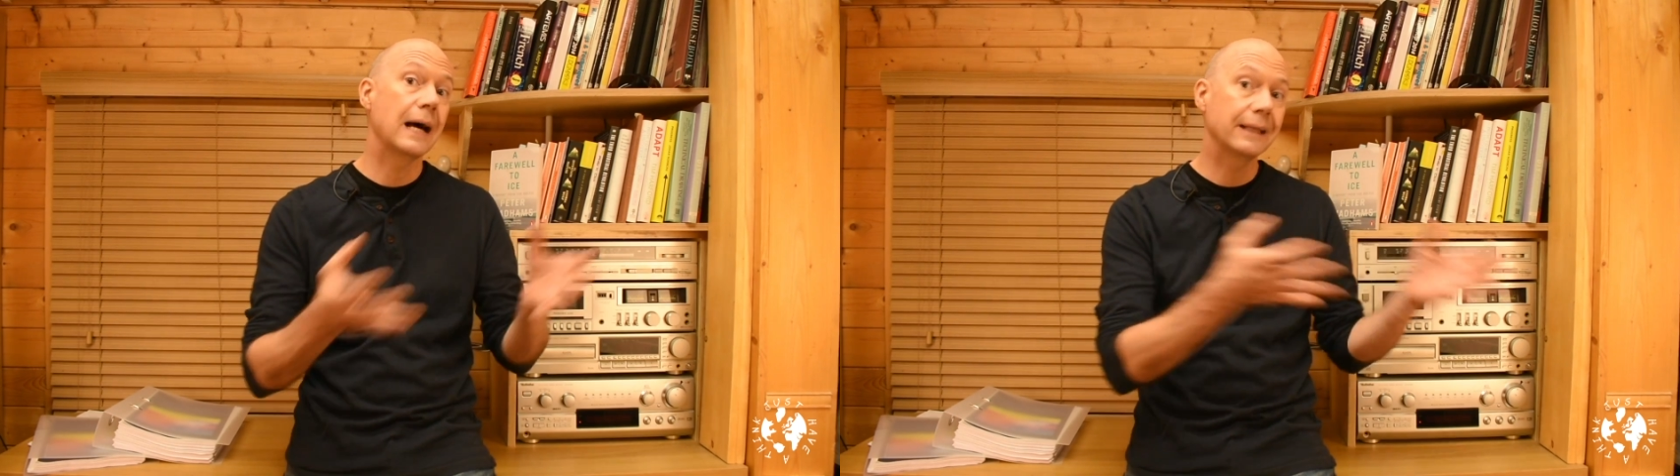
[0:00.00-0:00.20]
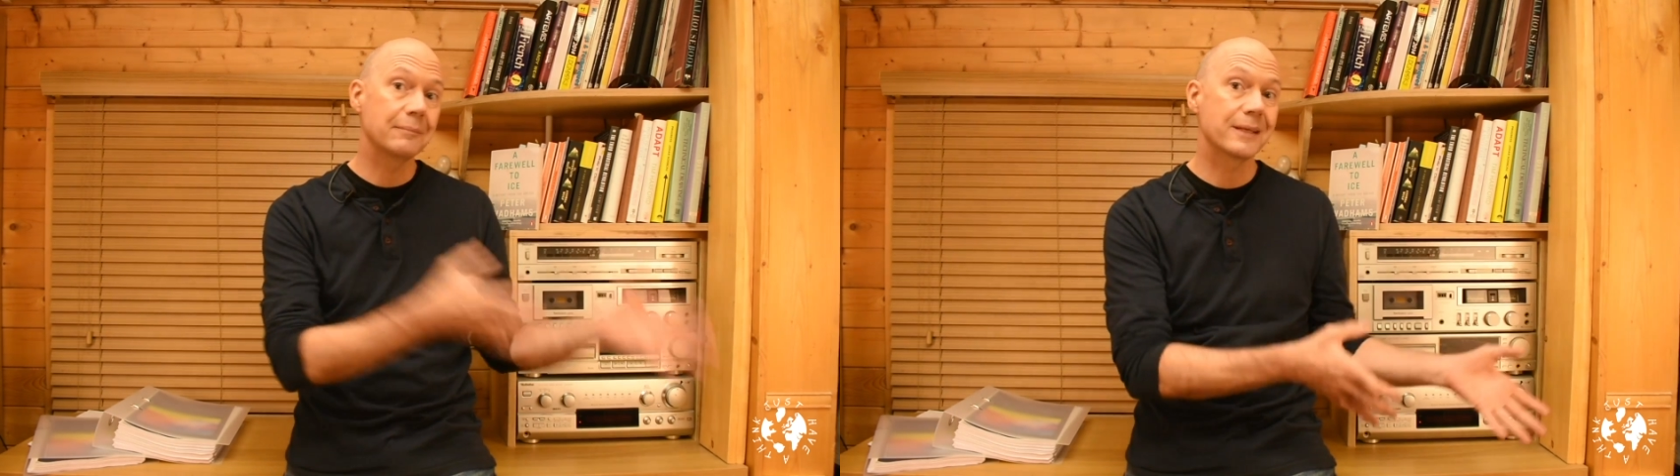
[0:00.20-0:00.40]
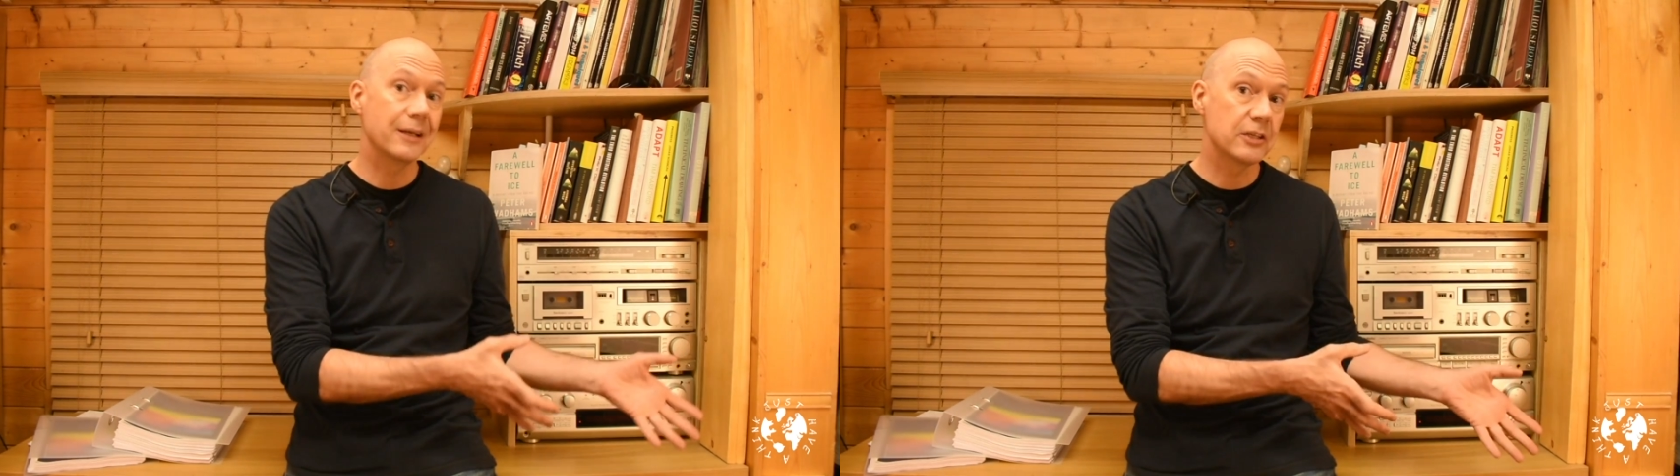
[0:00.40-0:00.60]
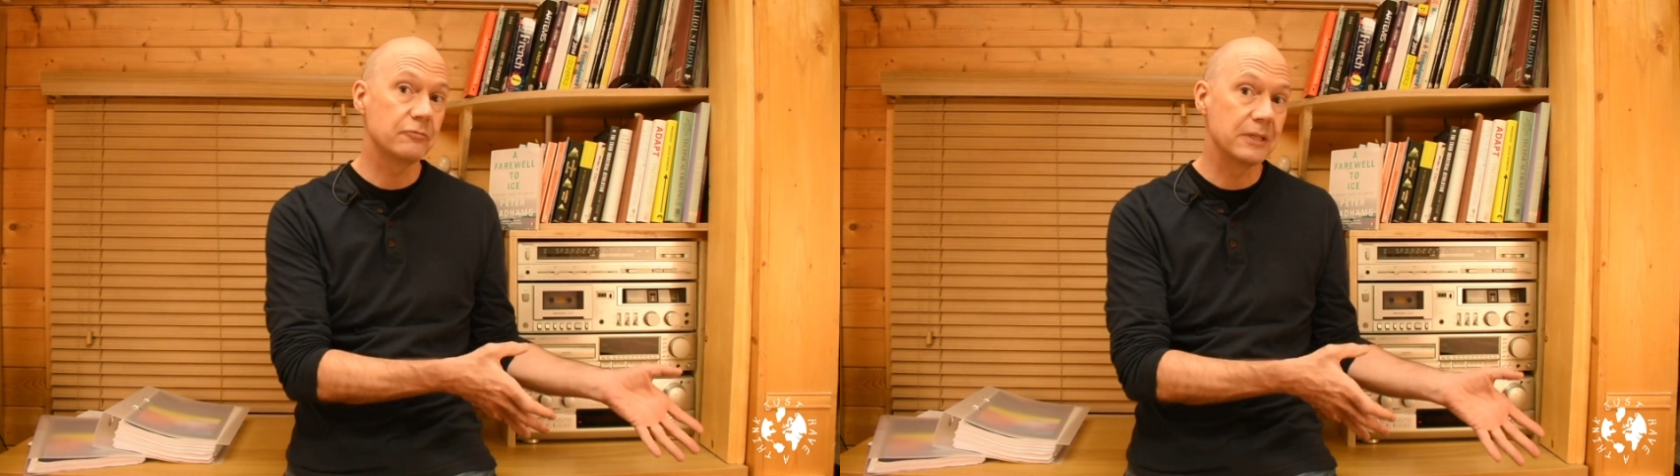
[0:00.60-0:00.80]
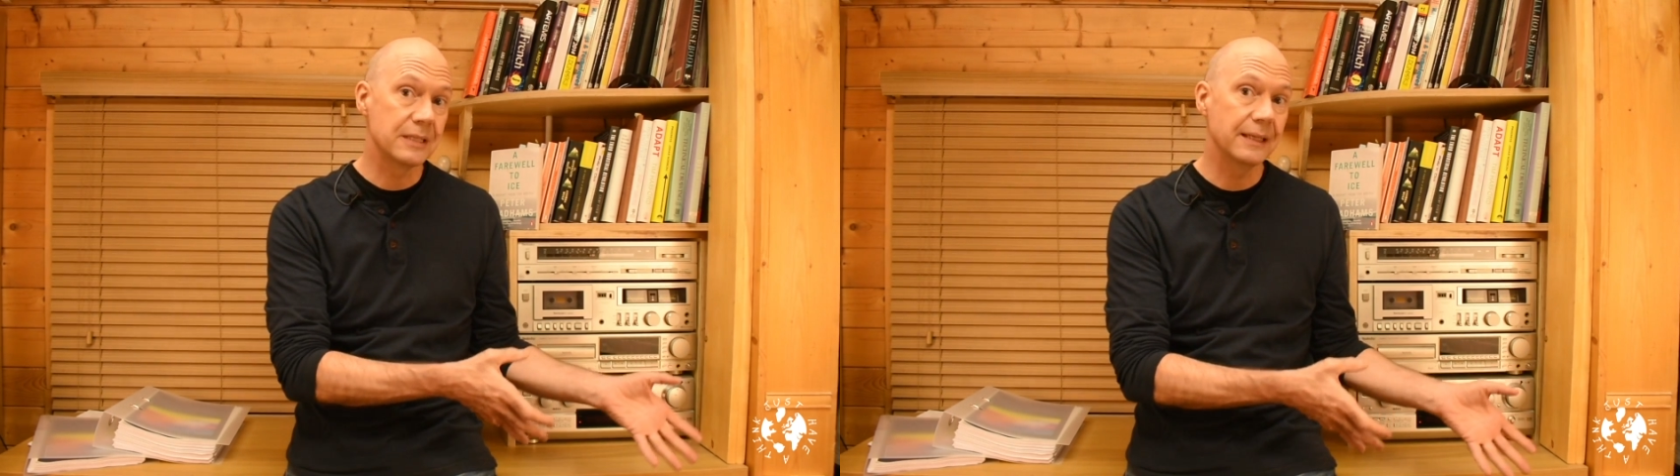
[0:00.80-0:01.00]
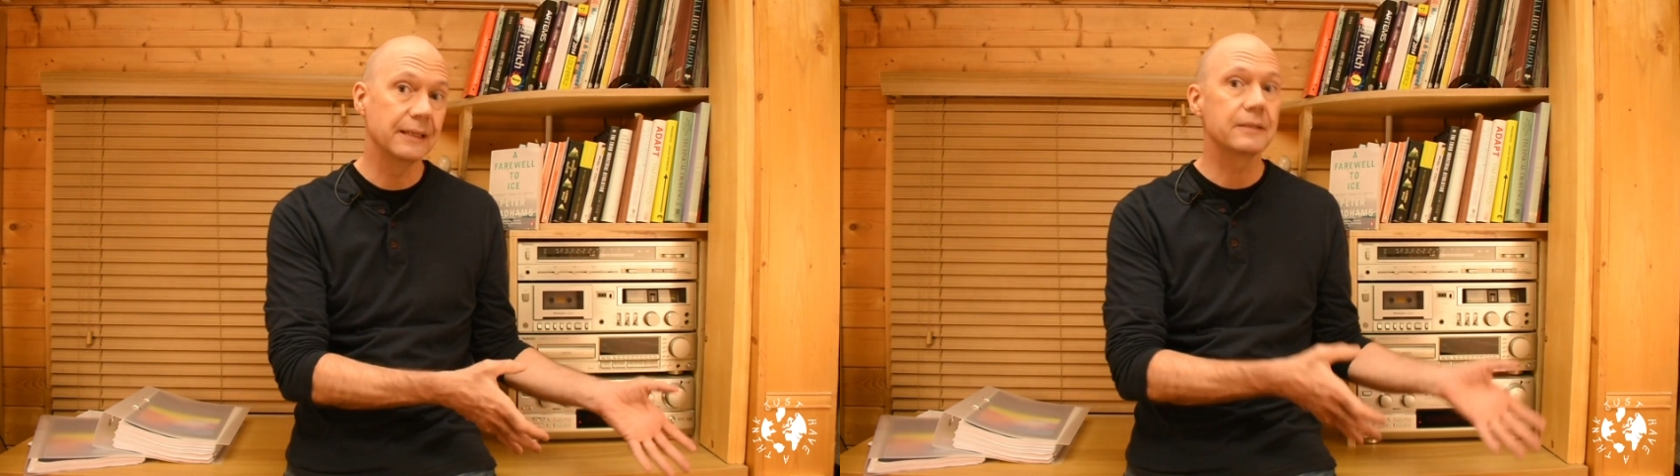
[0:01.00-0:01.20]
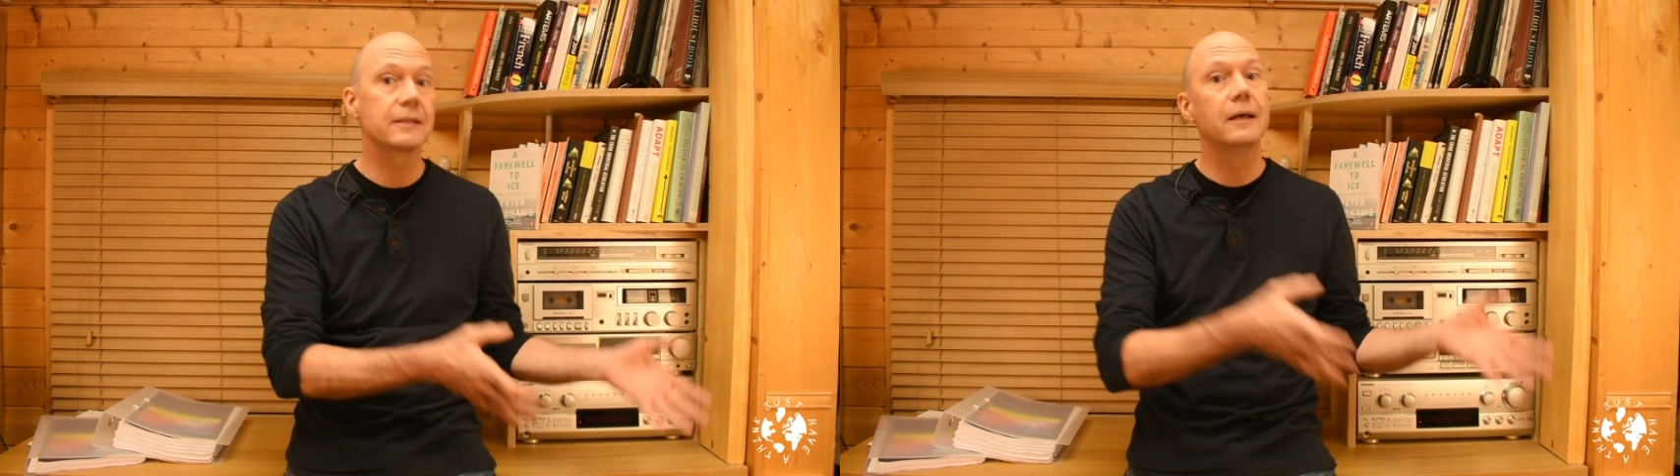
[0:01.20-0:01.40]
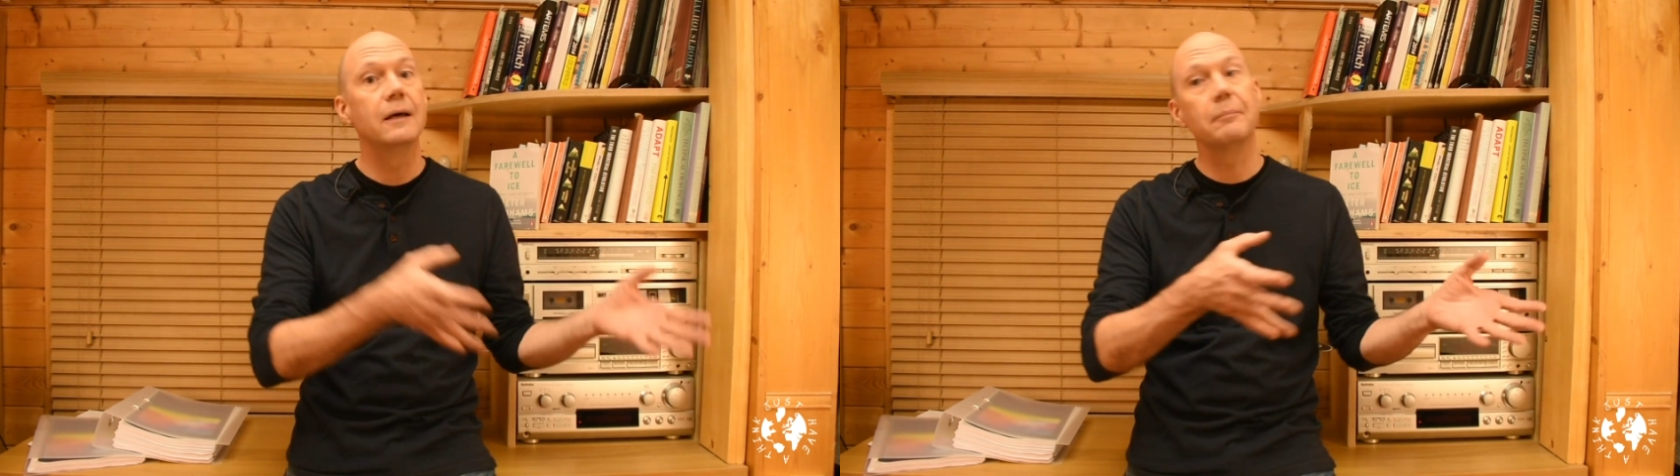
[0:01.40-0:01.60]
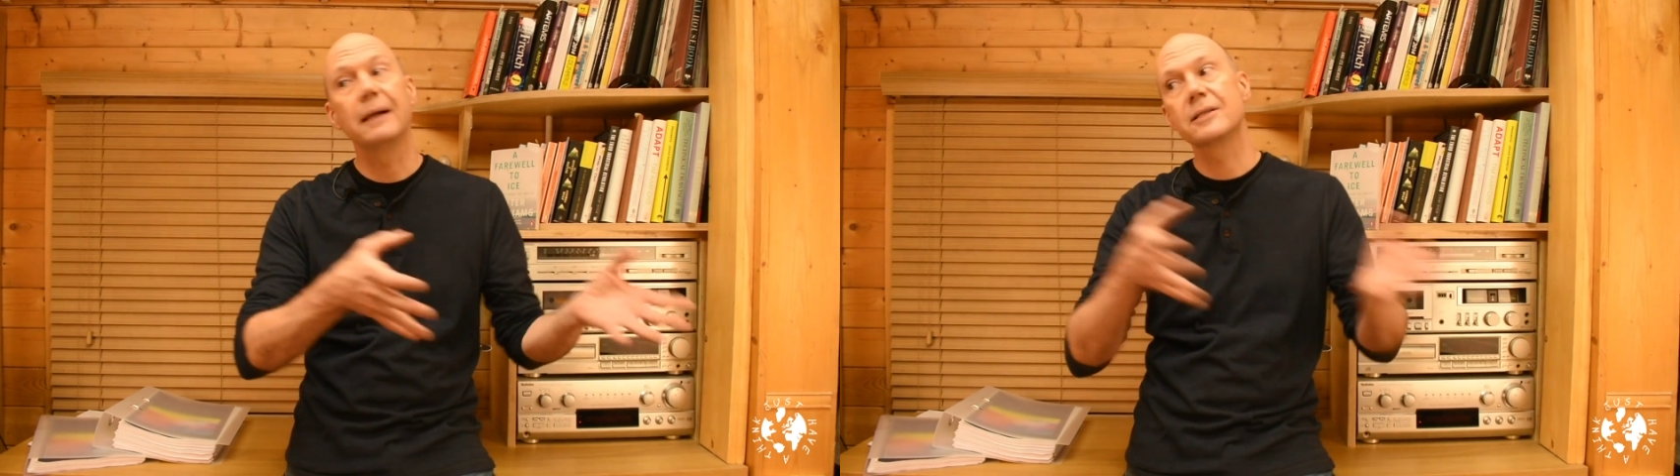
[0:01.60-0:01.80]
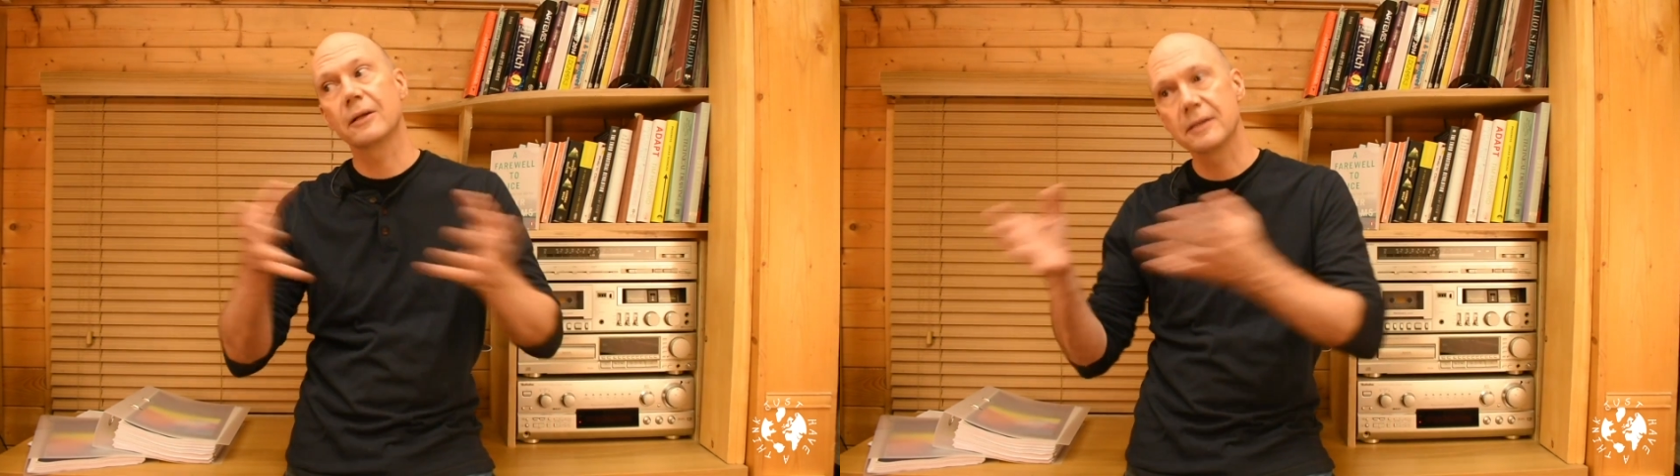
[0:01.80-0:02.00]
adaptation resilience
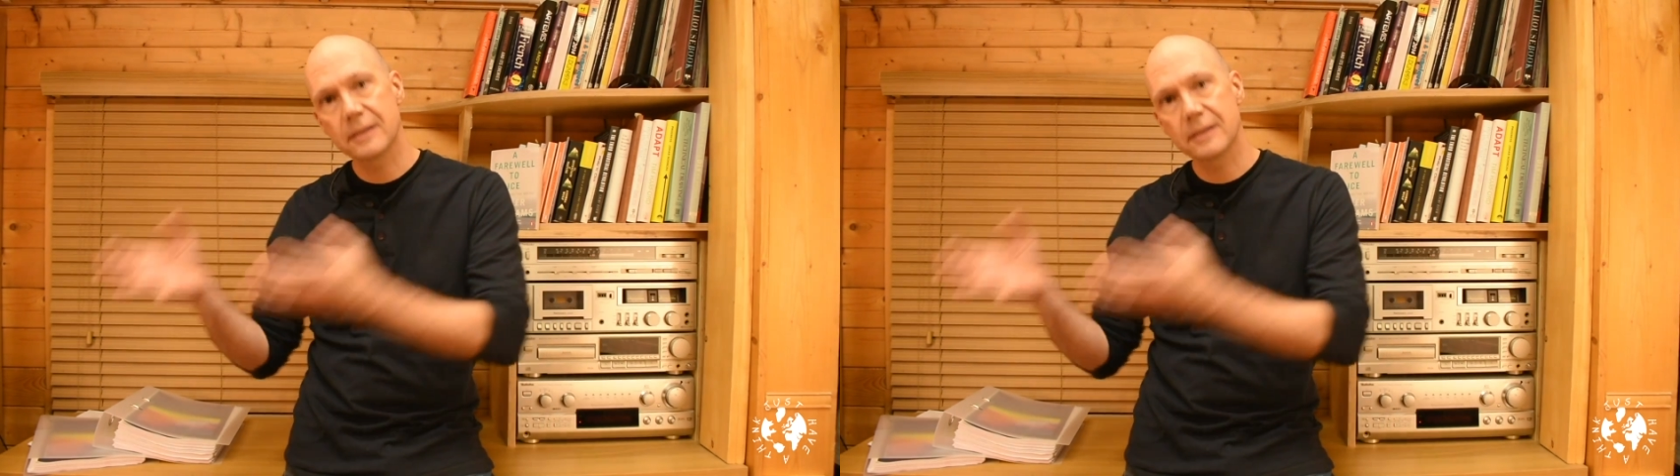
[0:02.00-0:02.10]
based on